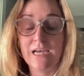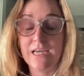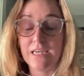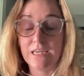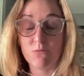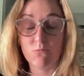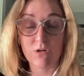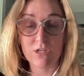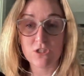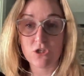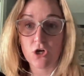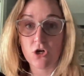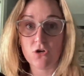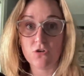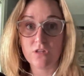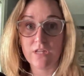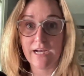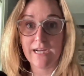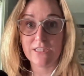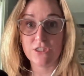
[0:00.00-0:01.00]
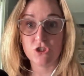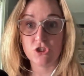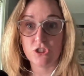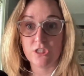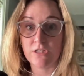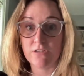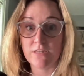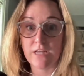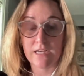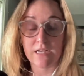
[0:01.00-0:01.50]
He was hurt last
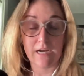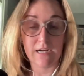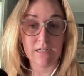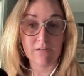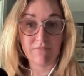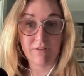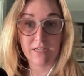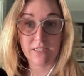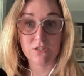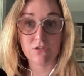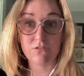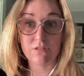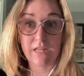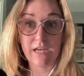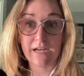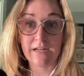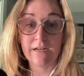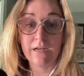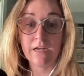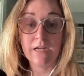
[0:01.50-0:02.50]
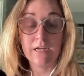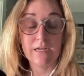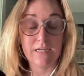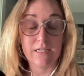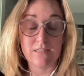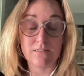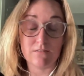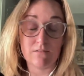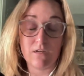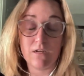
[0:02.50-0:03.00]
year. That kind of hindered
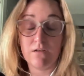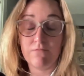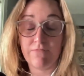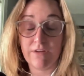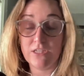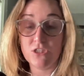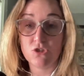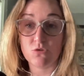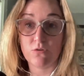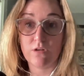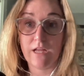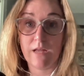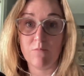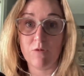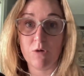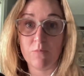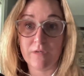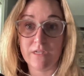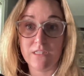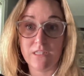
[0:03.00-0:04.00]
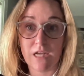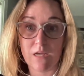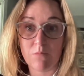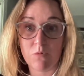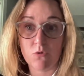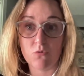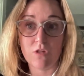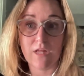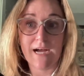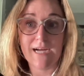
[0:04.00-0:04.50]
his eventual MLB
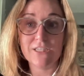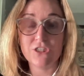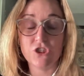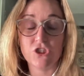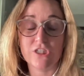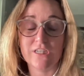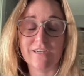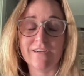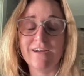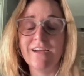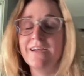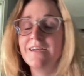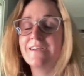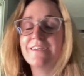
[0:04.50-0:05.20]
debut last year.